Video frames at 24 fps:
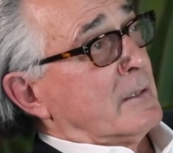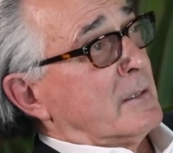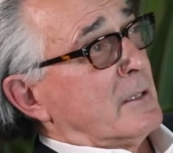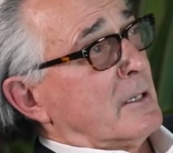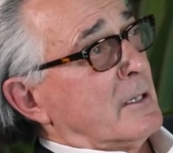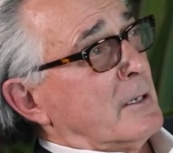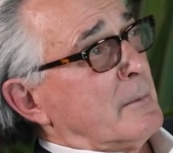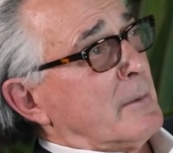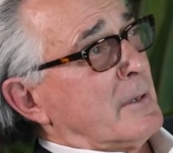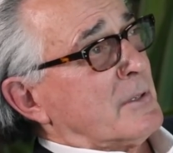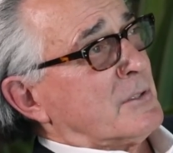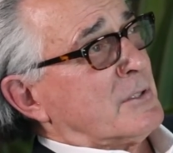
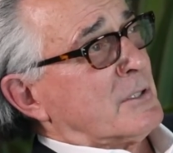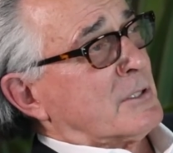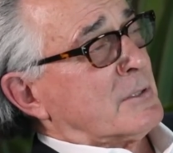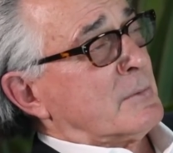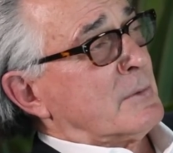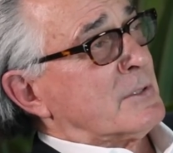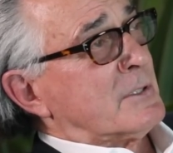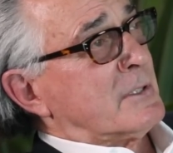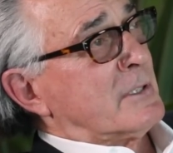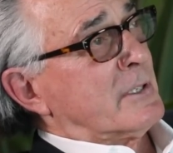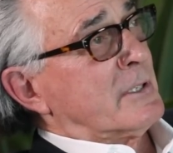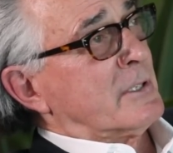Then about six
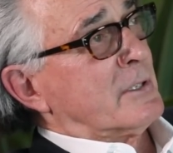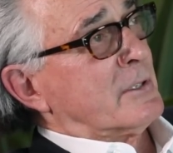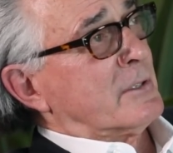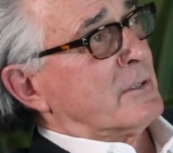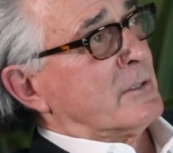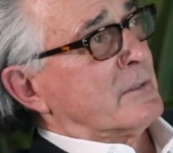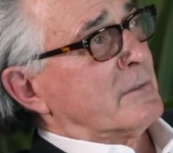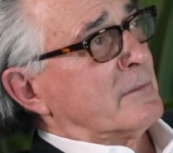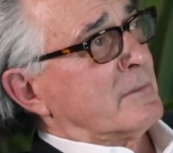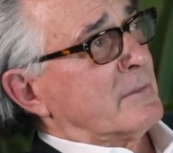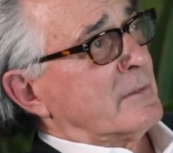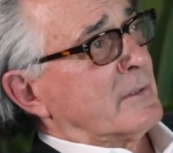months
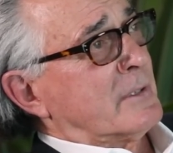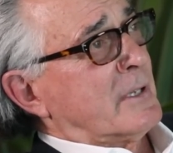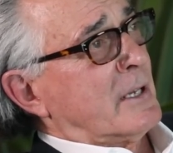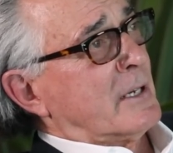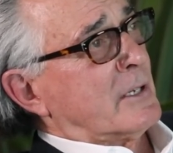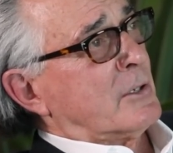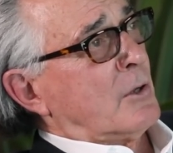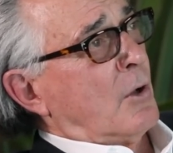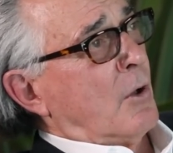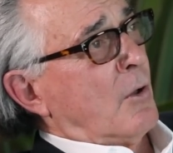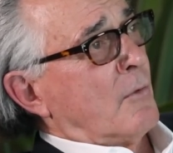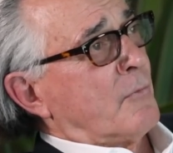later, got a
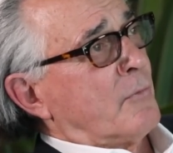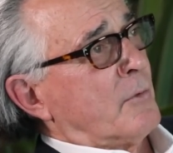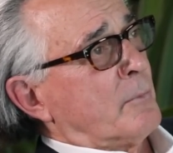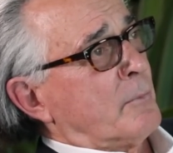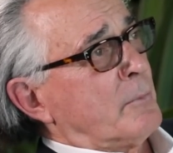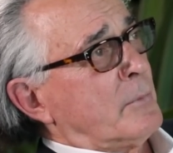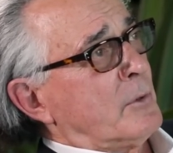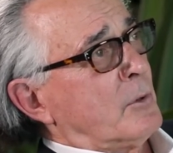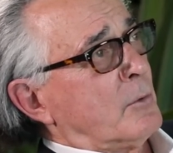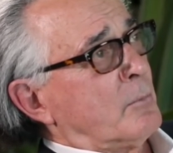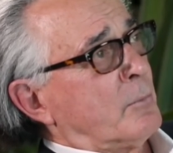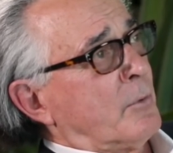call from
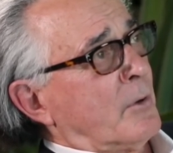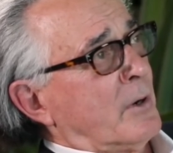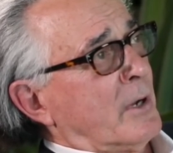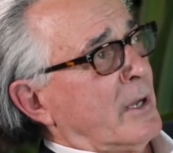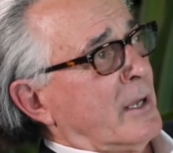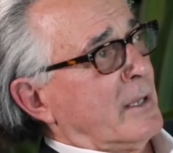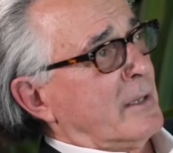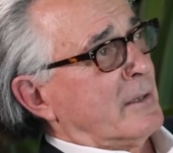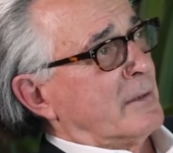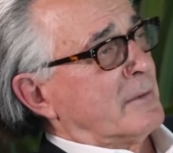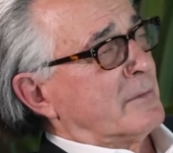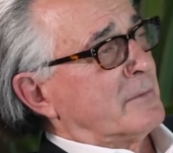Bill
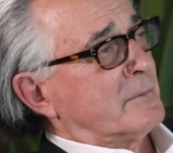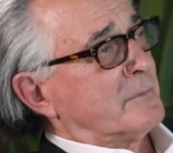Bray,